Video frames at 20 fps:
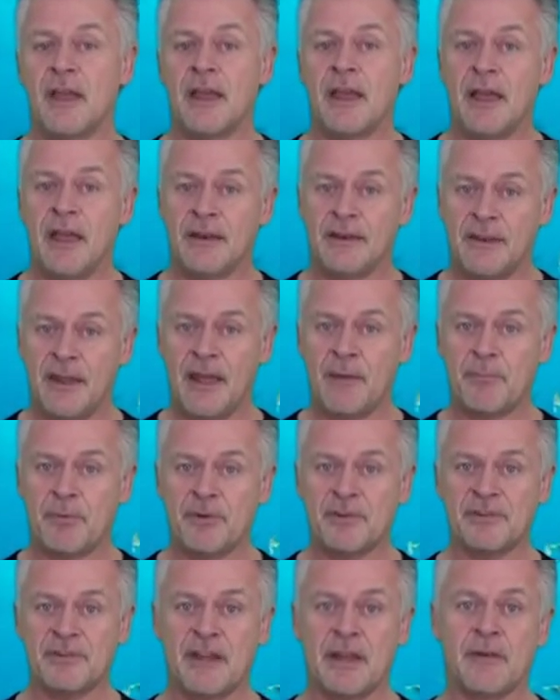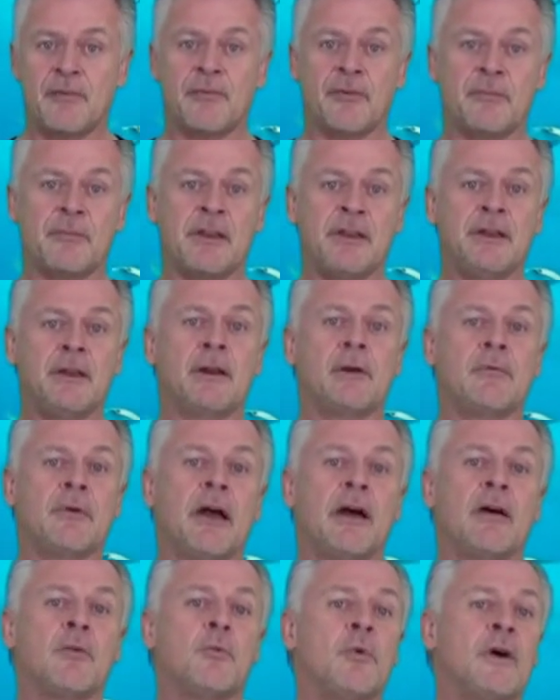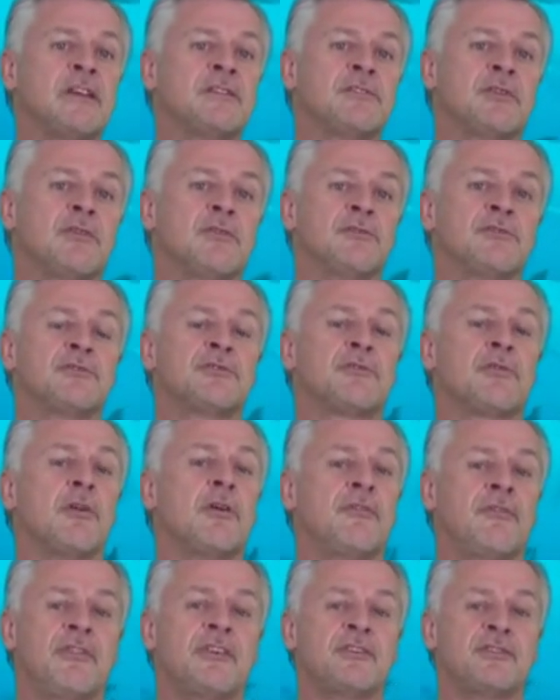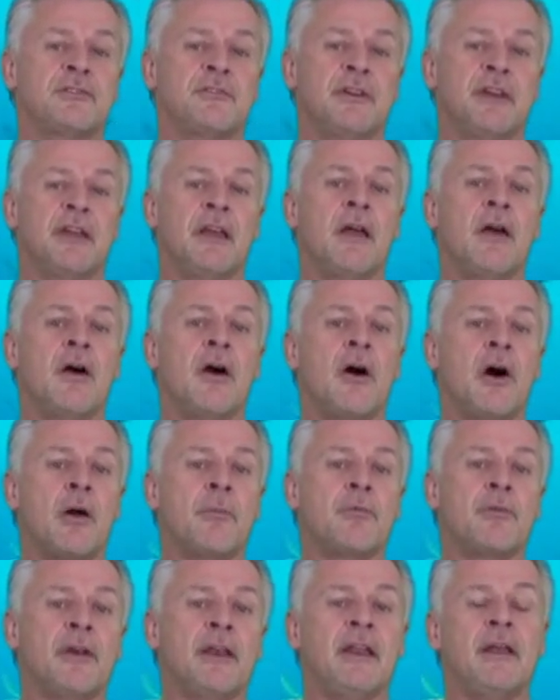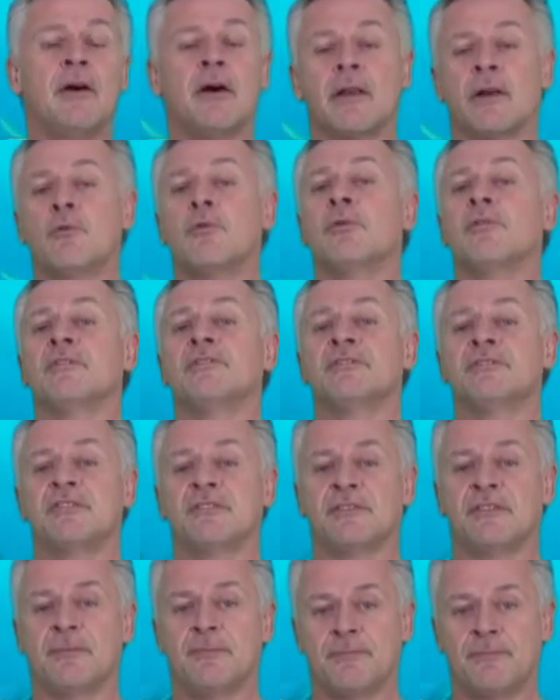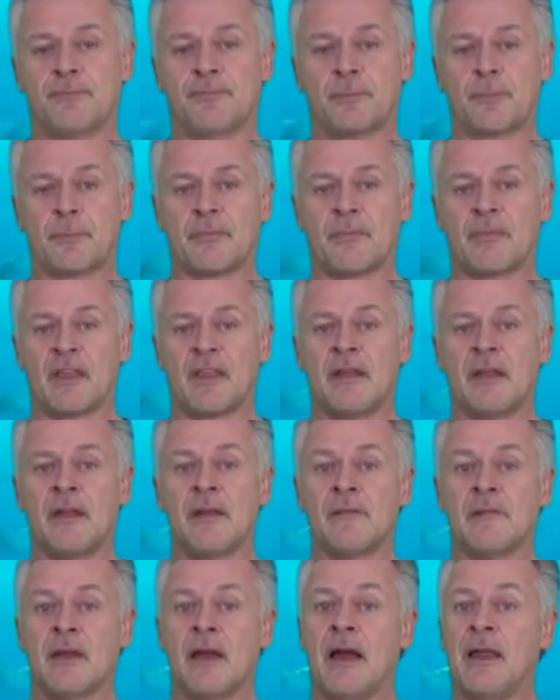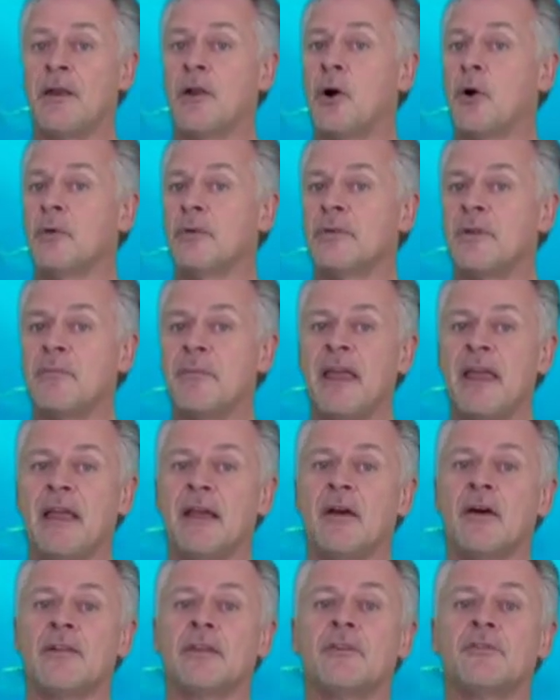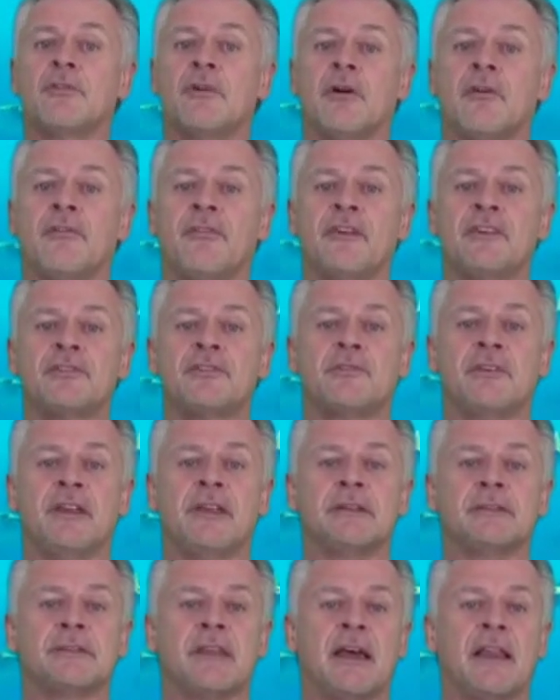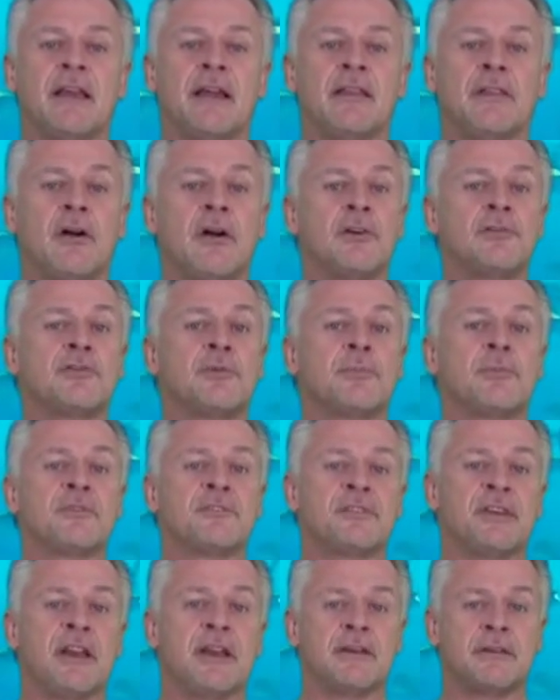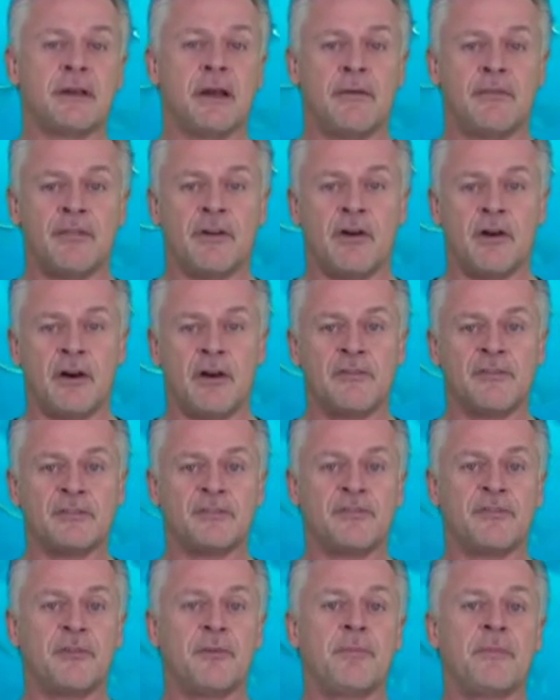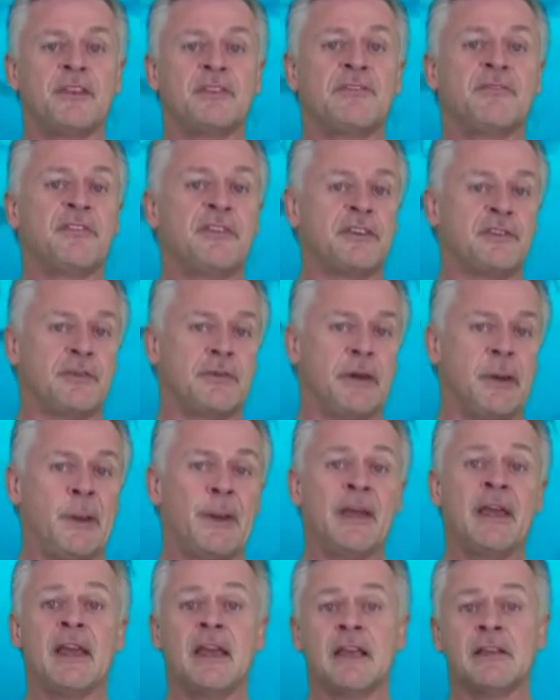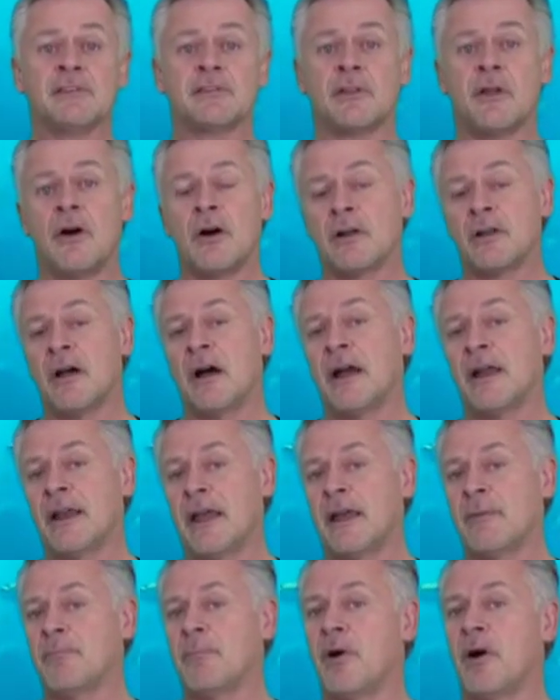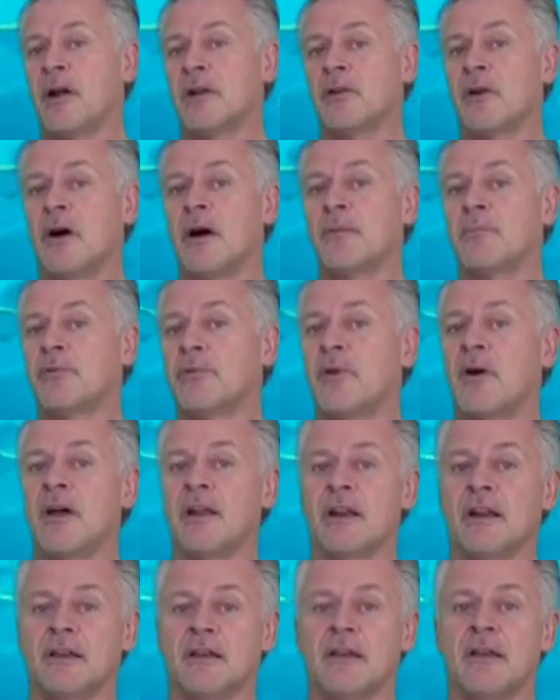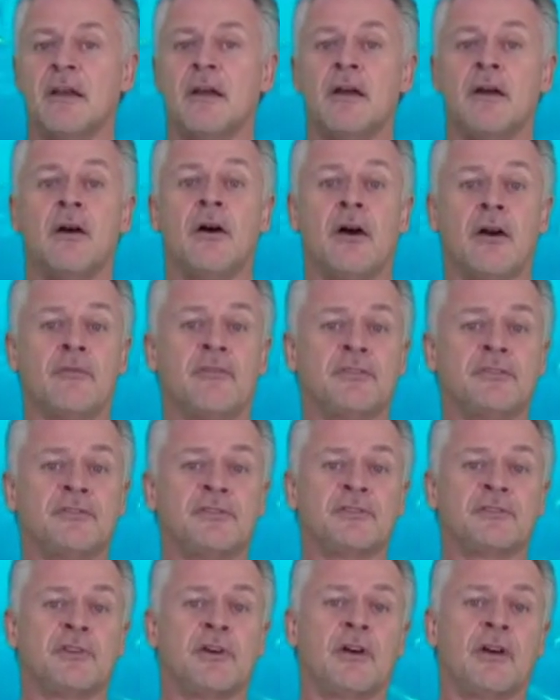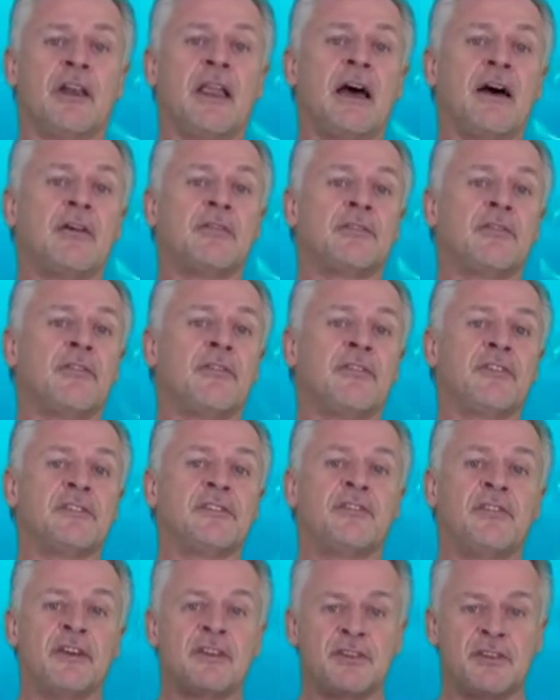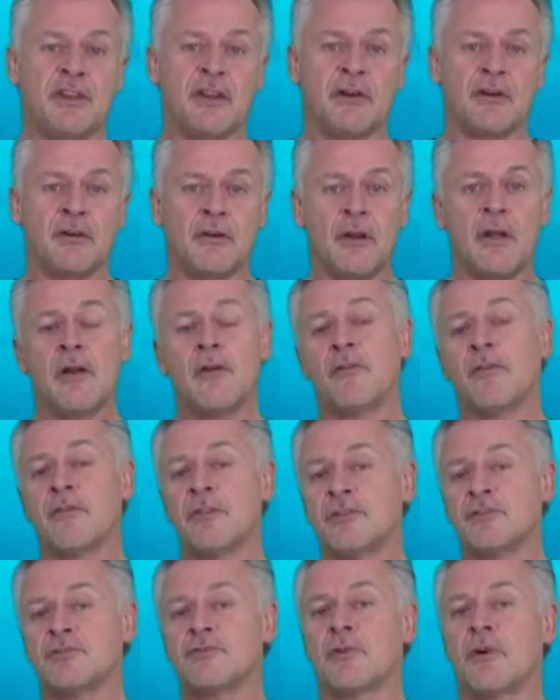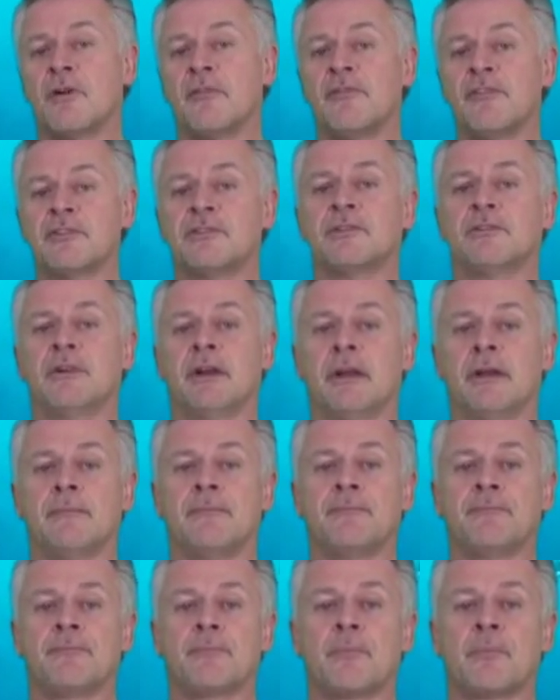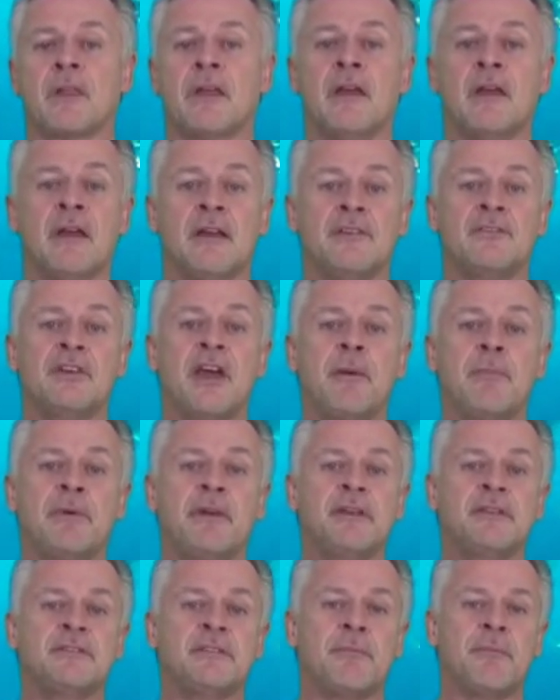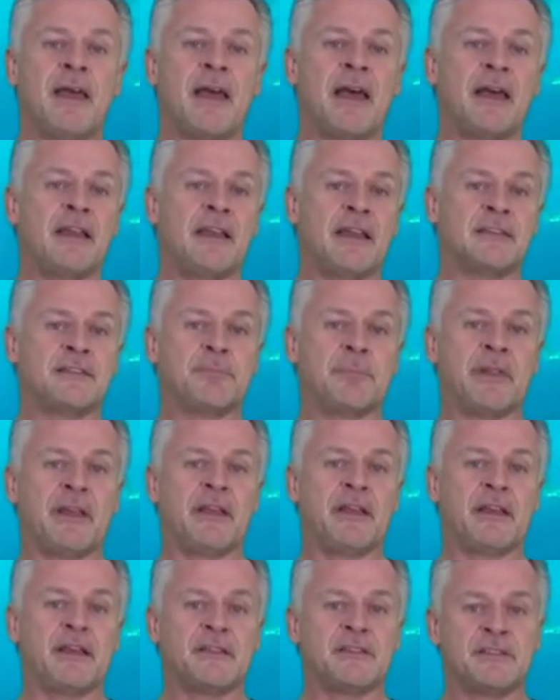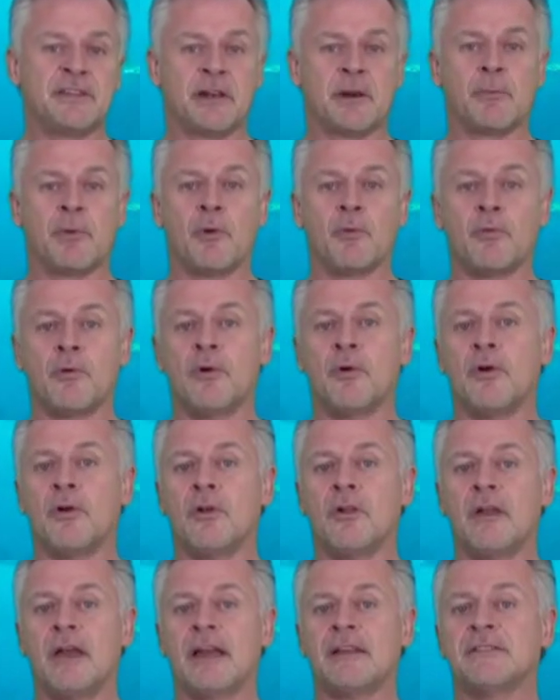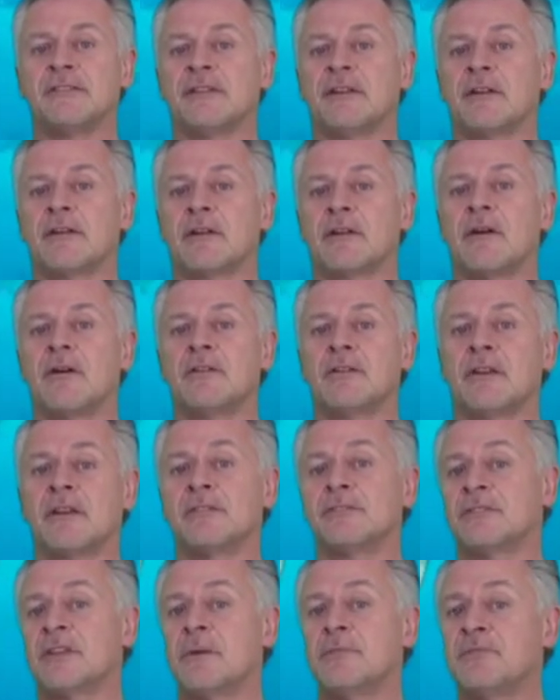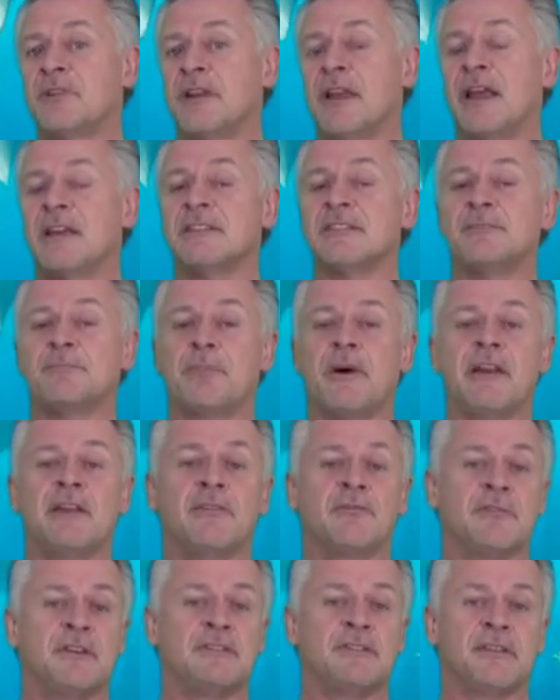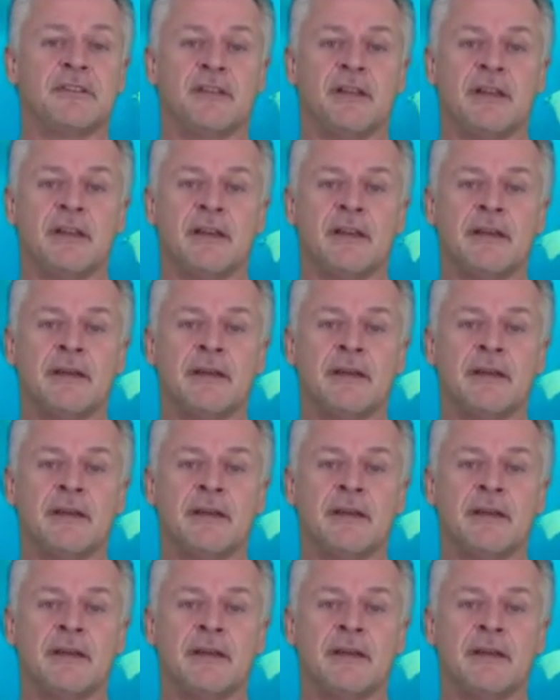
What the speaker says: and 10% from the year-round West Coast trawl fishery operating on a quota system. A note to make on the trawl fishery is that a larger percentage of the harvest from this fishery is longline and pot-caught product. Harvesters are allowed to fish fixed gear for this trawl fishery. Japanese demand has played a considerable role as their consumption has spiked recently.